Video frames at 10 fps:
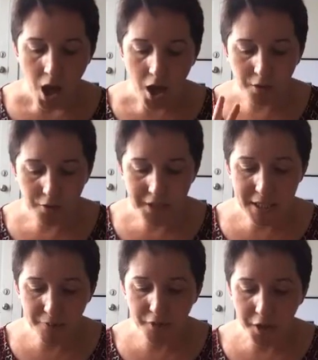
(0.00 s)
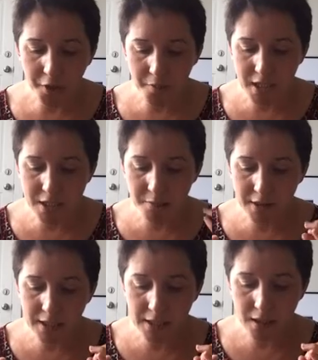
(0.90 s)
Another tip for you is
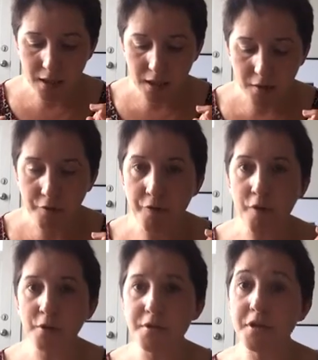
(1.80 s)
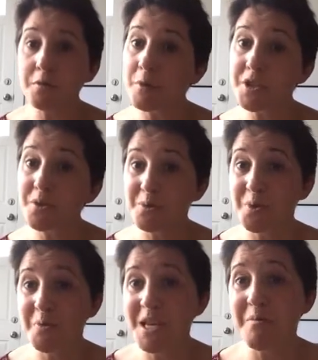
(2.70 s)
really focus on what you
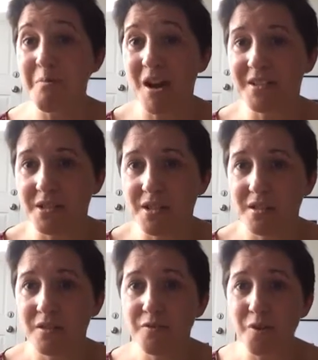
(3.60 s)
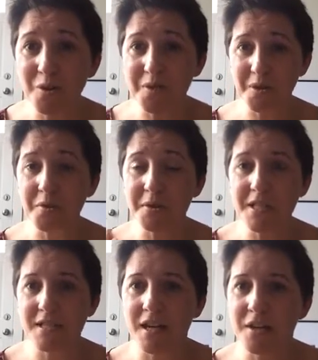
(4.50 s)
truly want. Focus on your
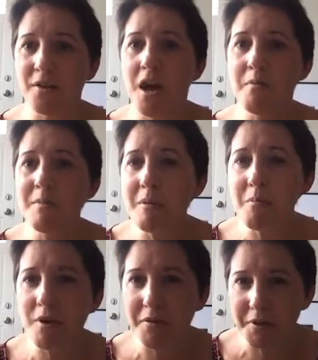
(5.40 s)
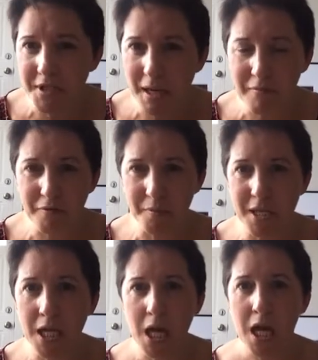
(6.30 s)
desire. I remember at the time for
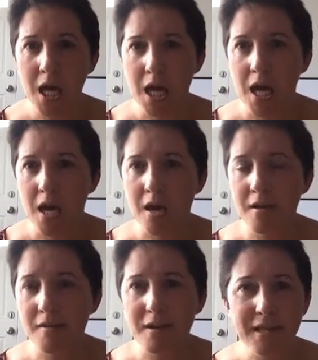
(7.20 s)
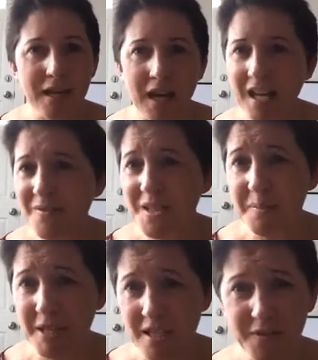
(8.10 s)
me, I had
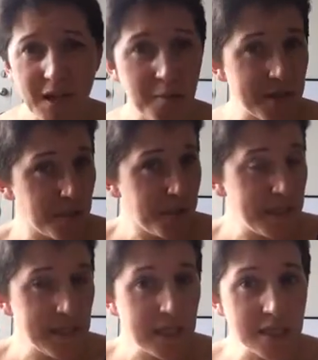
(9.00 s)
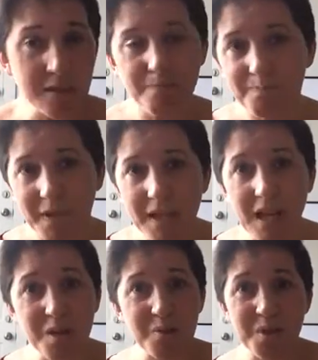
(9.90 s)
this belief and I was noticing it and
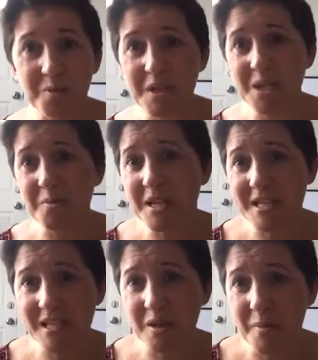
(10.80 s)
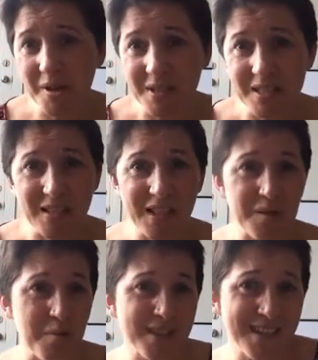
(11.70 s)
I couldn't really do anything about it. Like,
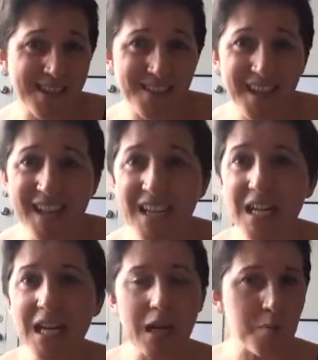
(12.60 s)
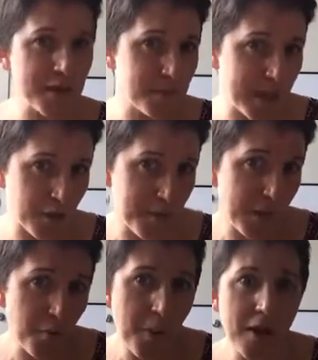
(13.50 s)
it was still there and I was
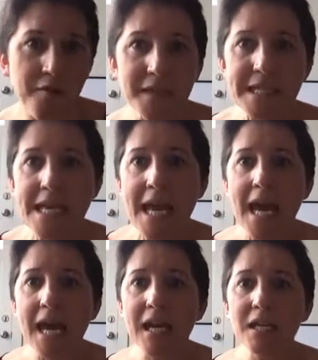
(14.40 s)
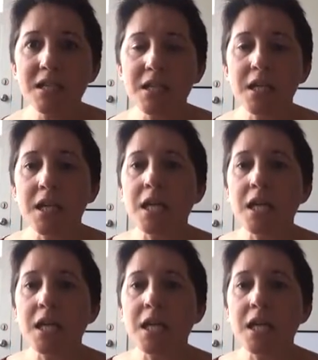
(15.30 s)
becoming aware of it. And